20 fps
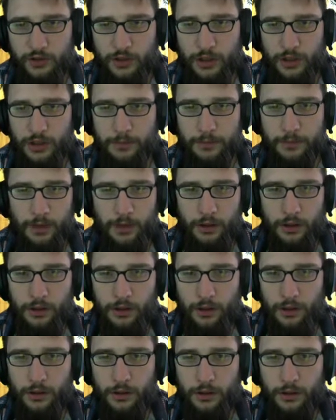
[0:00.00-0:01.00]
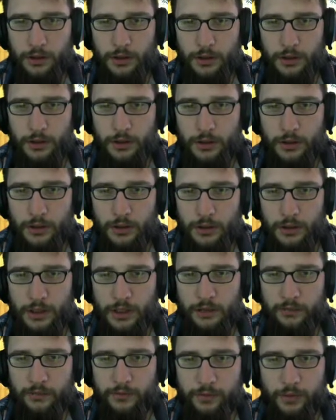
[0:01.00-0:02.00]
Shut up. I
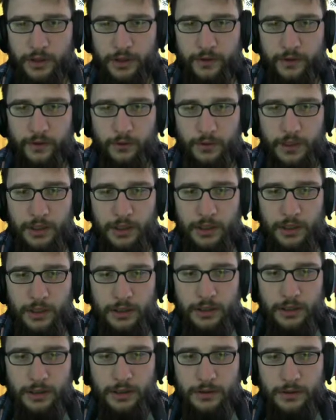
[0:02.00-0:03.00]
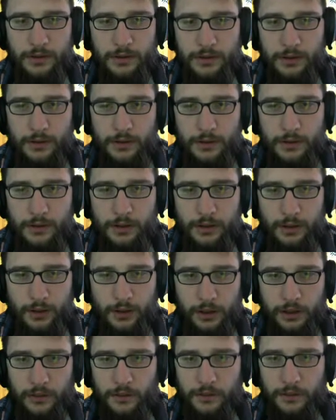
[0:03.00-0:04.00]
have a price on my head.
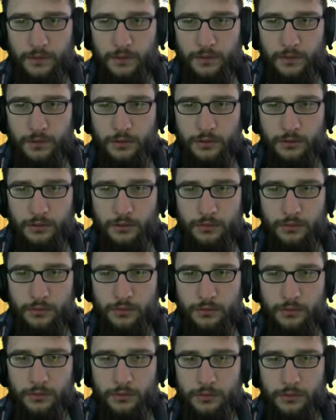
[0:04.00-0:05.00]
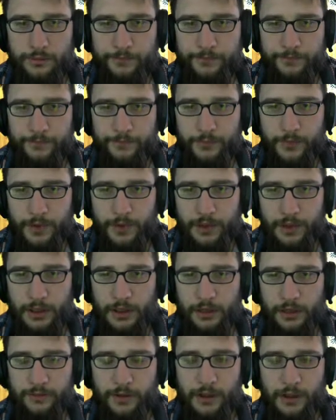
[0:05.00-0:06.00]
Okay, so I
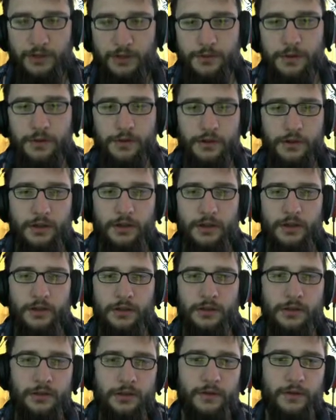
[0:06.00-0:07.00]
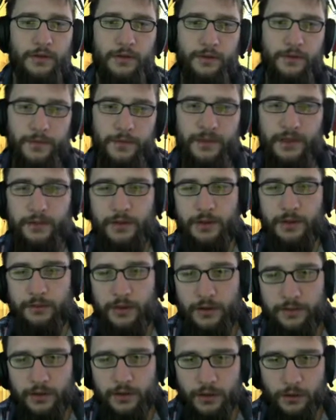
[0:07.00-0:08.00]
have a hundred and
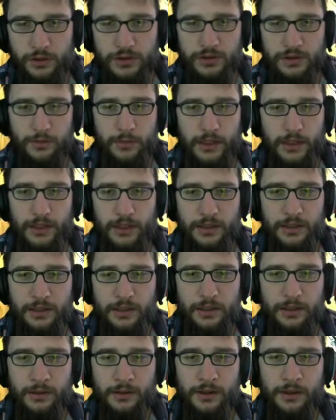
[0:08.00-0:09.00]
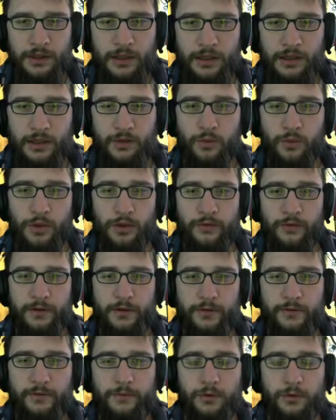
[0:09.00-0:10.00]
seventy-five golds on my head, and he can get rid of it
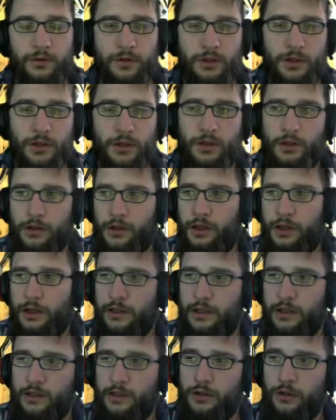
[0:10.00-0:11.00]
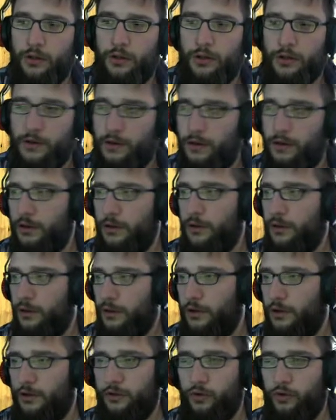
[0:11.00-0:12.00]
for eighty-eight gold.
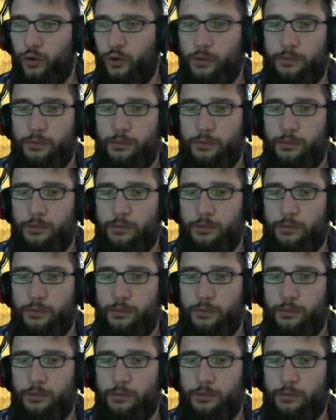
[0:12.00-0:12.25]
So,